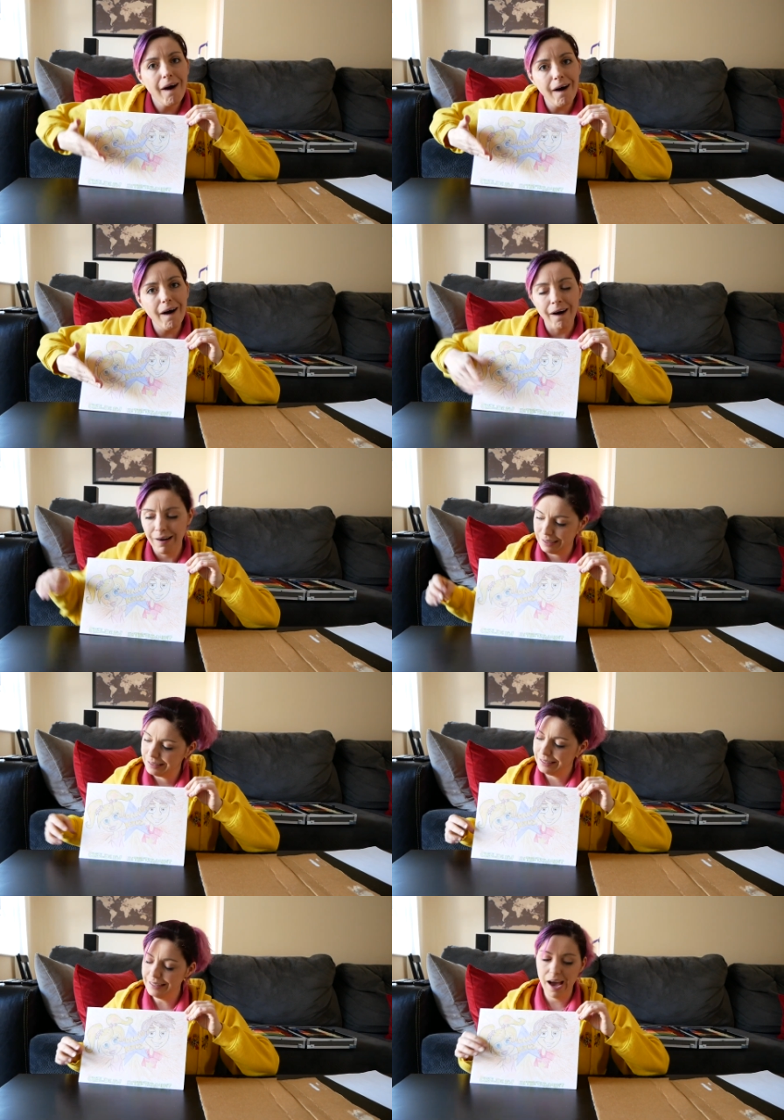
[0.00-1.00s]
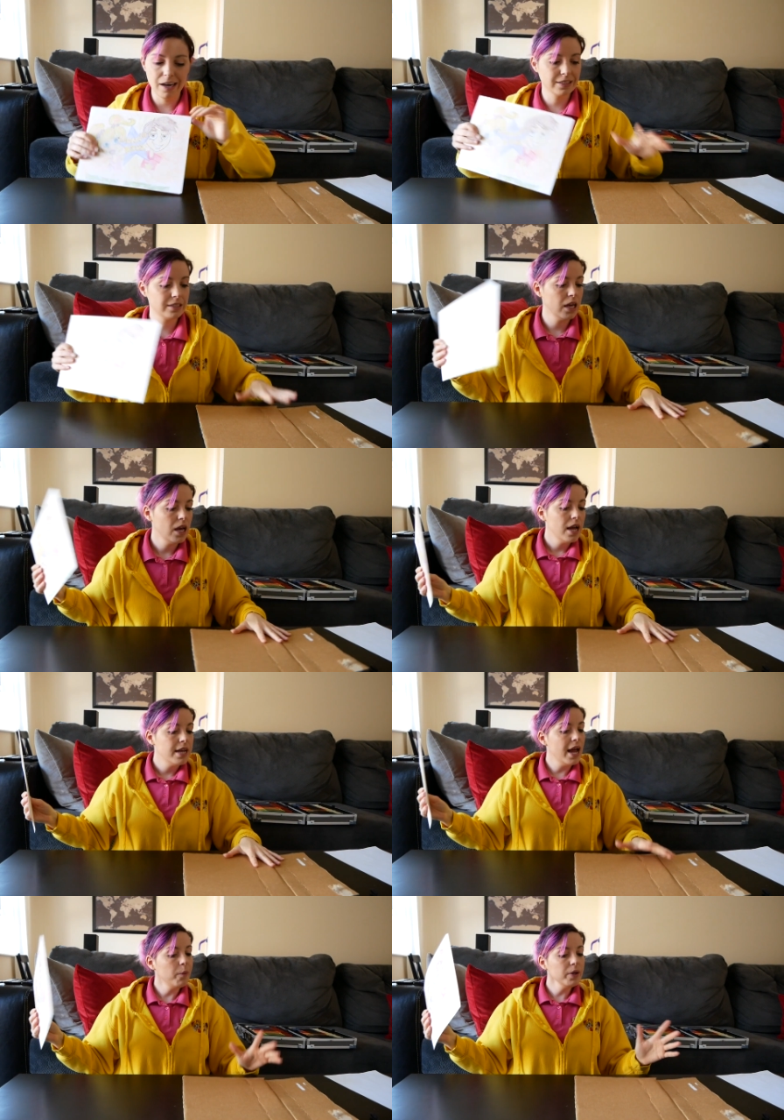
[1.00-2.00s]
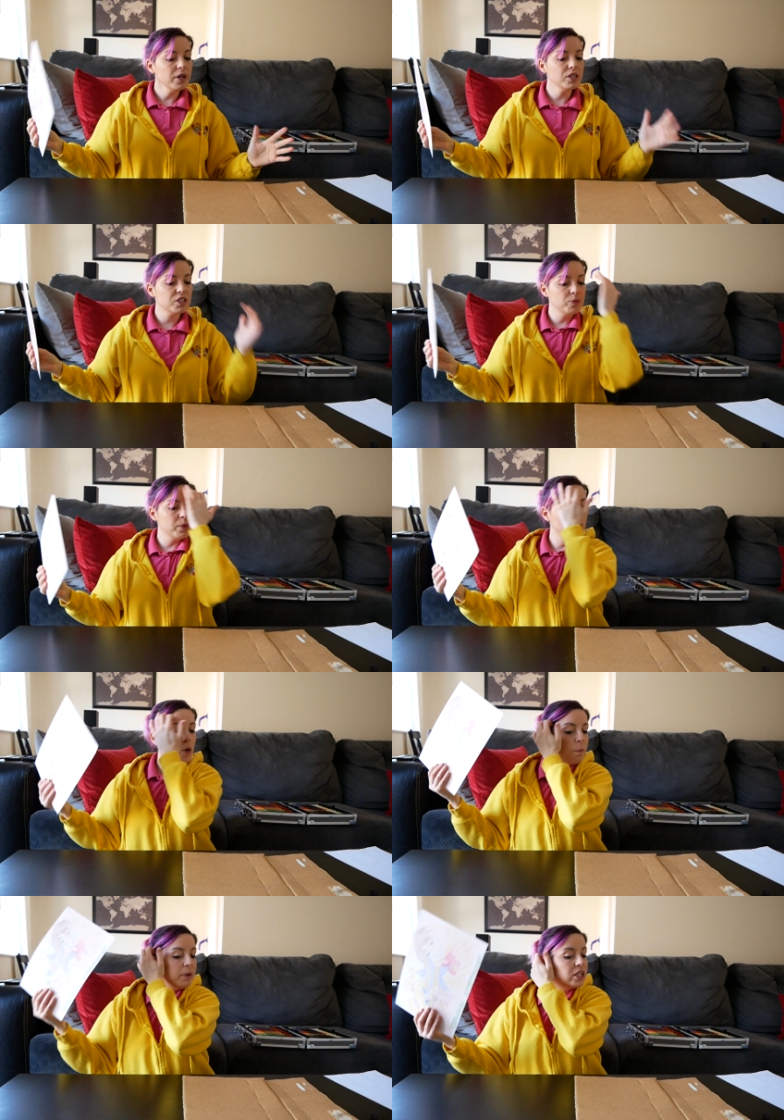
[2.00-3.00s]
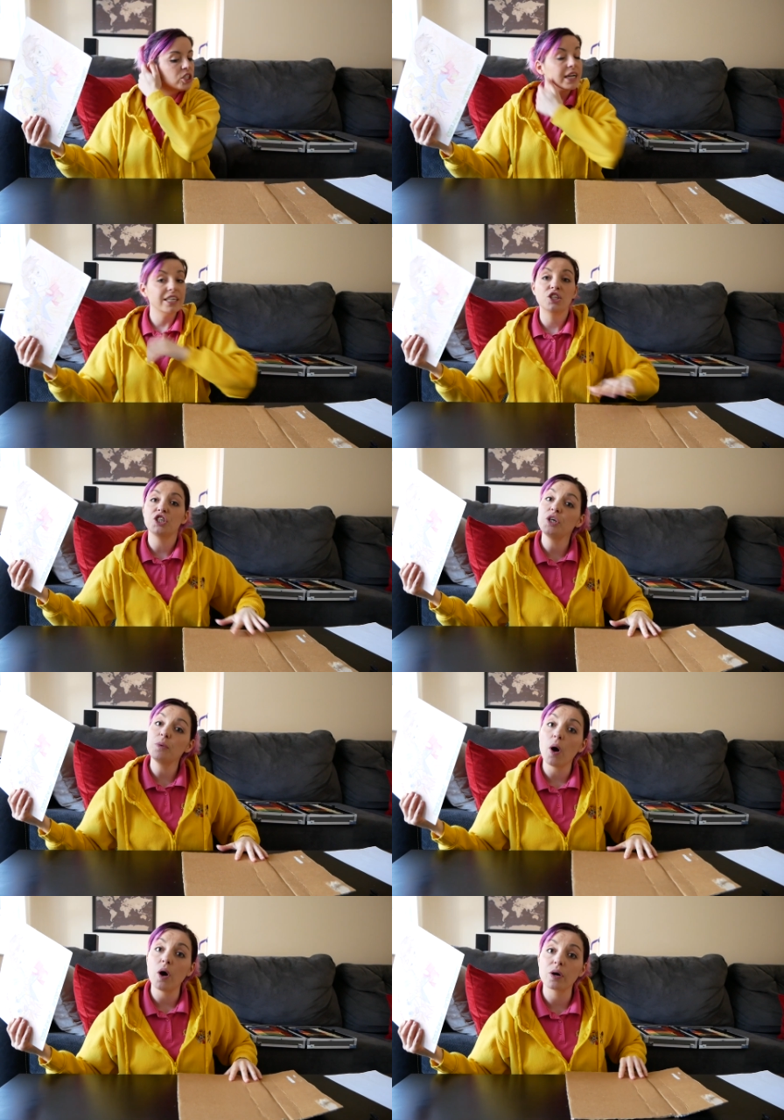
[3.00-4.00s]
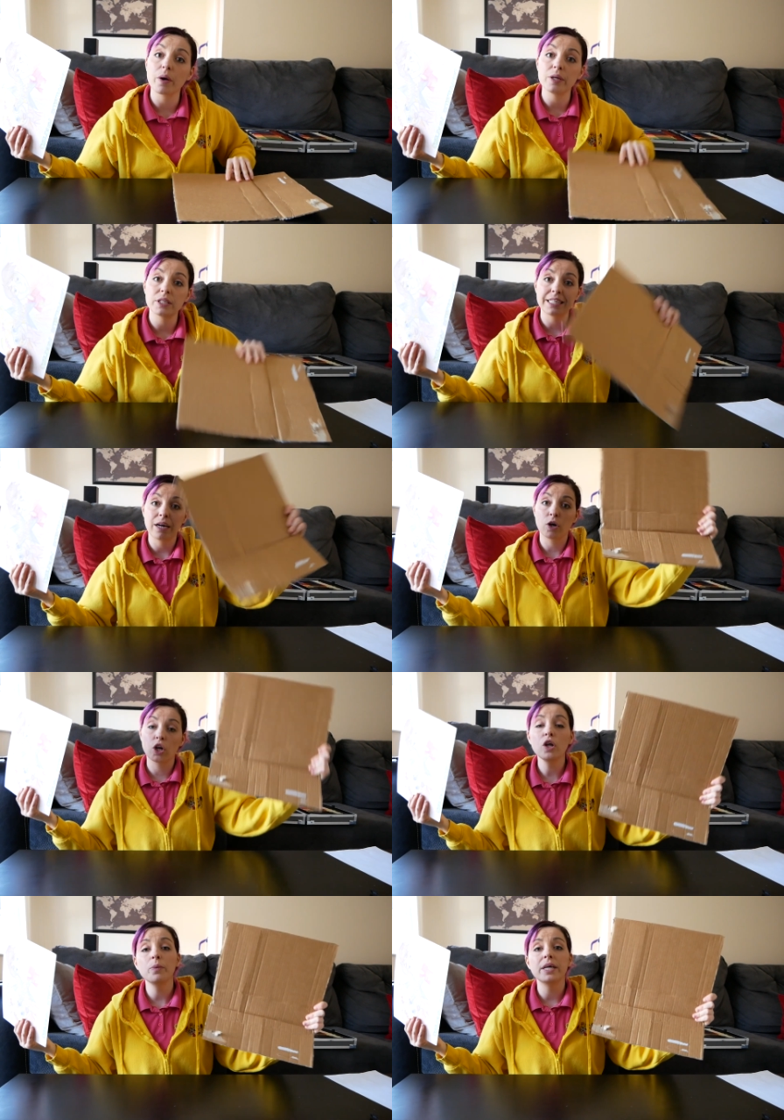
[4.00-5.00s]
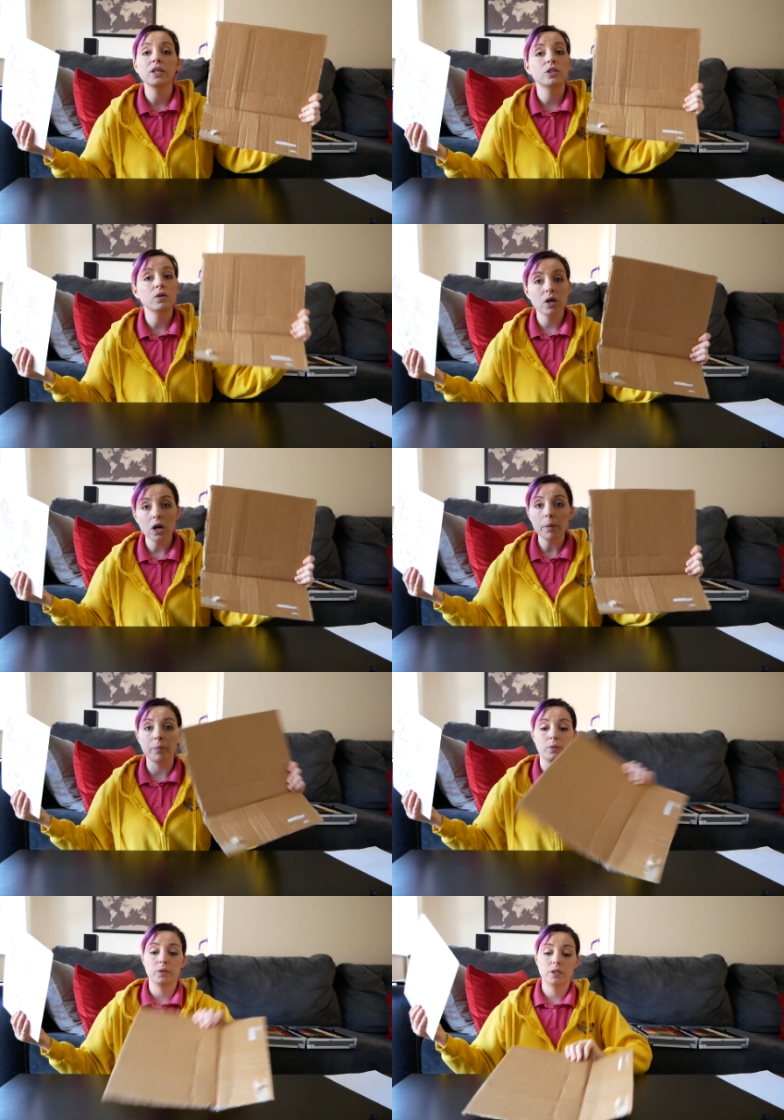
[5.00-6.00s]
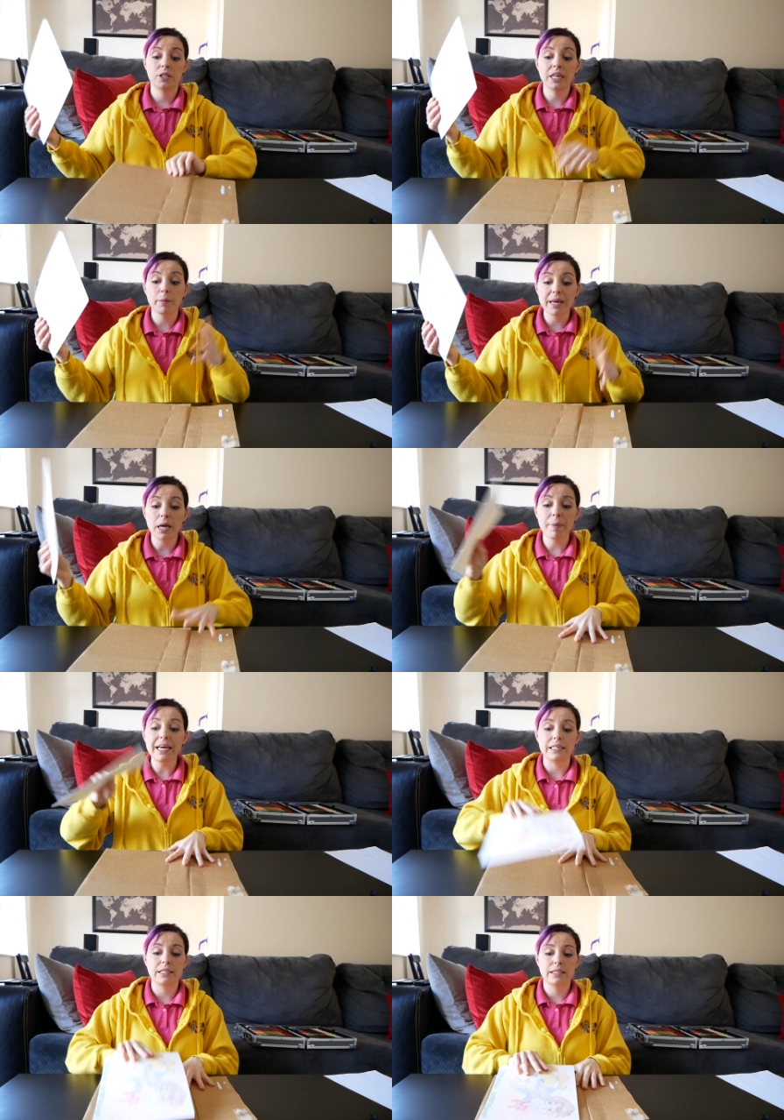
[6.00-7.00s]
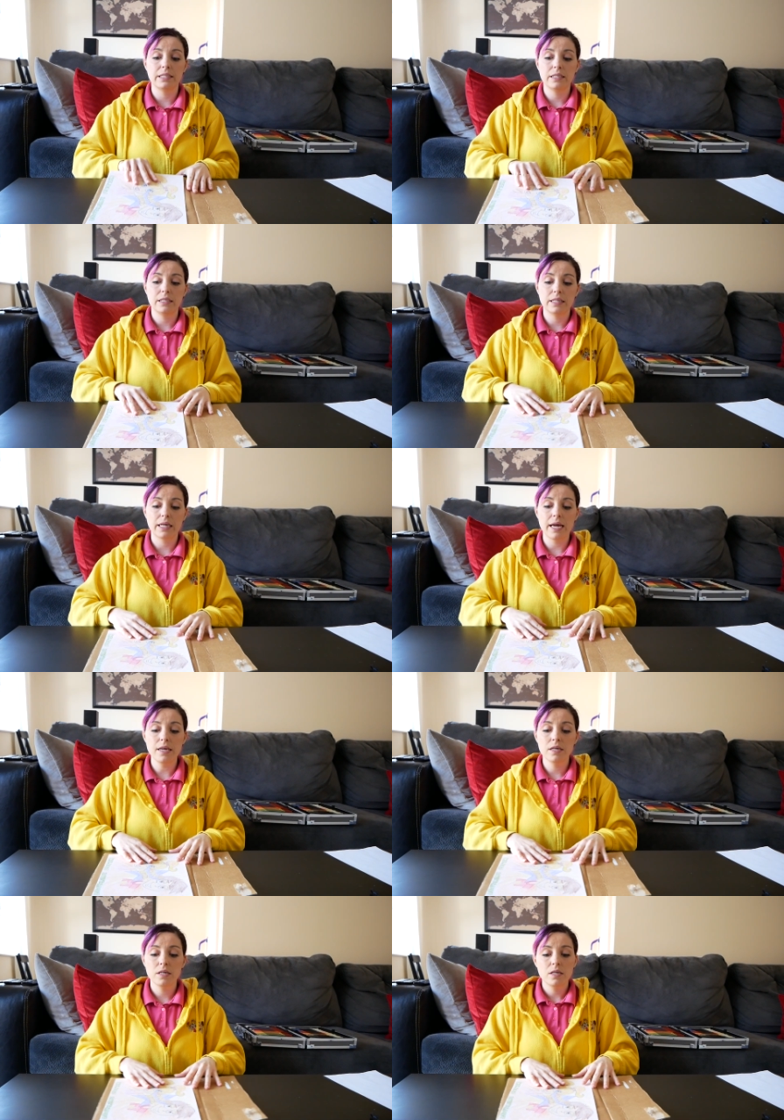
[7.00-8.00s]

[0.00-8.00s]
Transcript: Oh, yes. Now what you're going to do with your picture is you are going to now glue it to your cardboard. So you're going to make a base, okay?